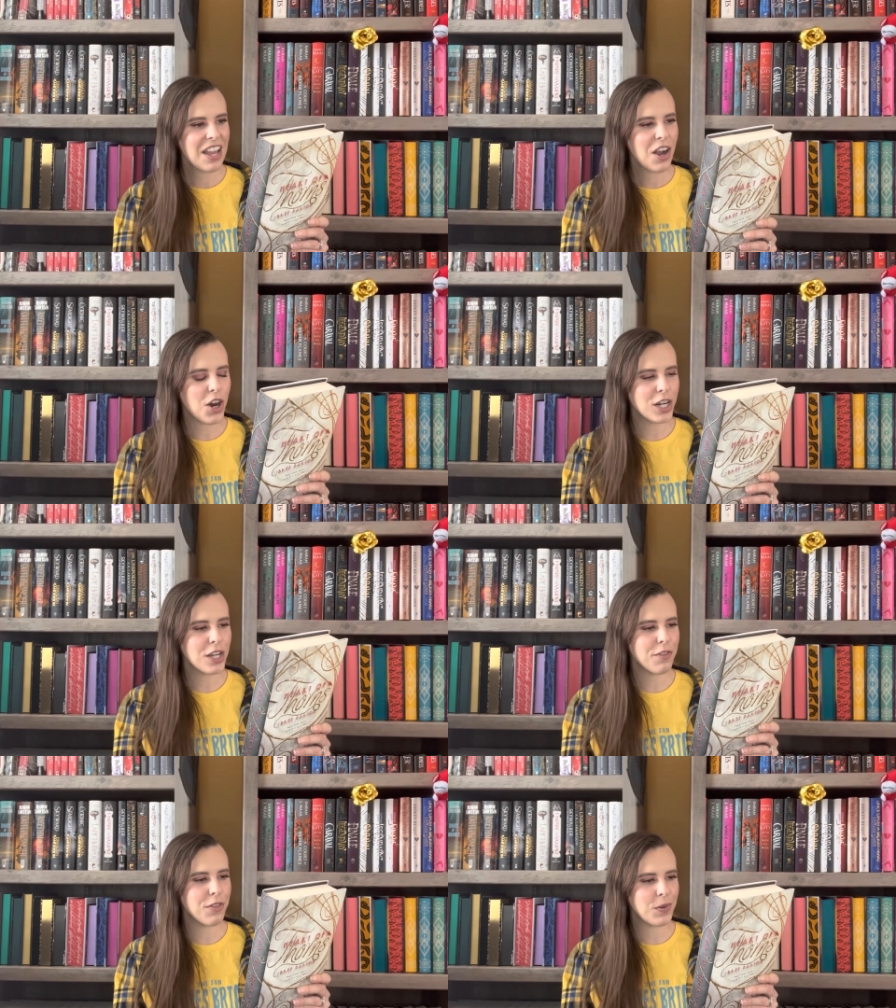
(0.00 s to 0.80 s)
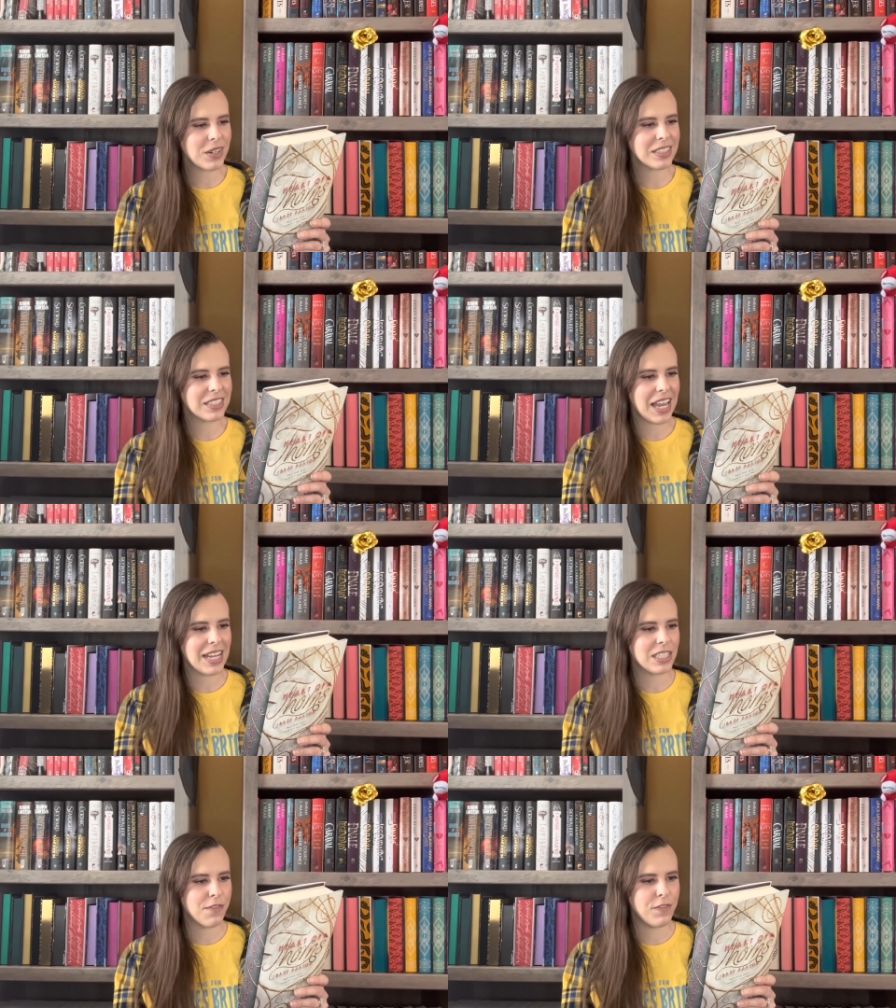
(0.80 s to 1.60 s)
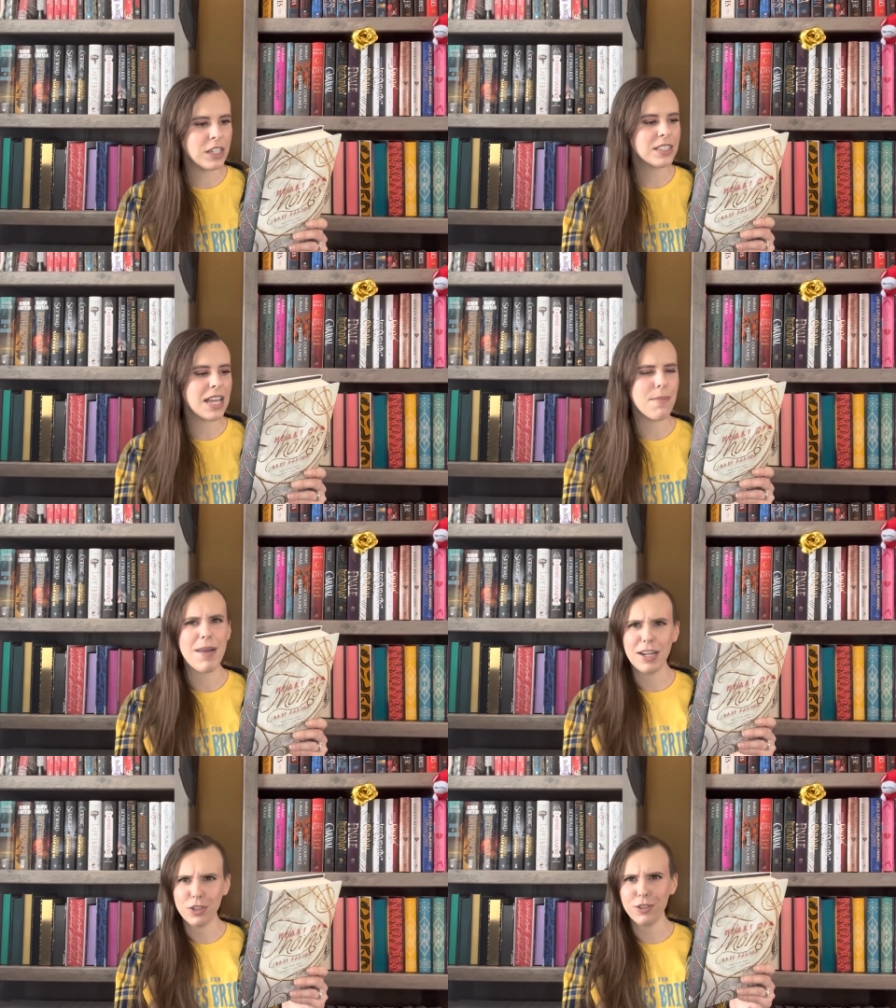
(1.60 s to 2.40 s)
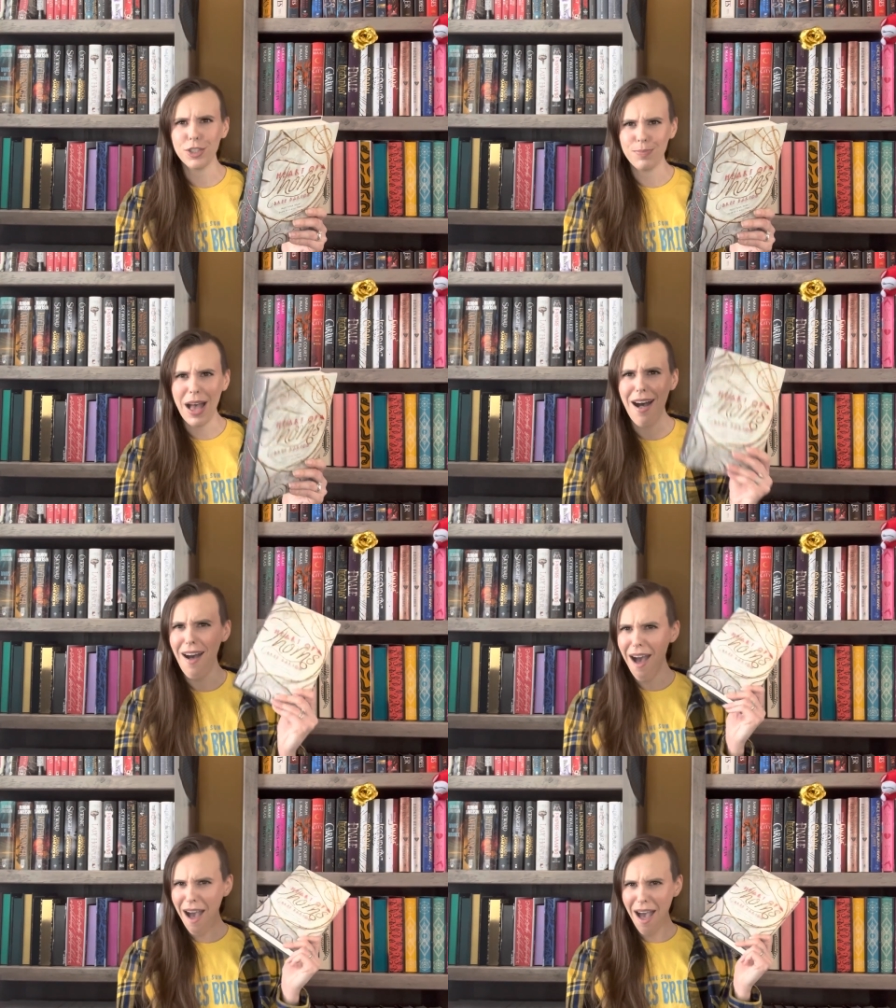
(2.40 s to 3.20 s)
Heart of Thorns casts a fierce and magical spell."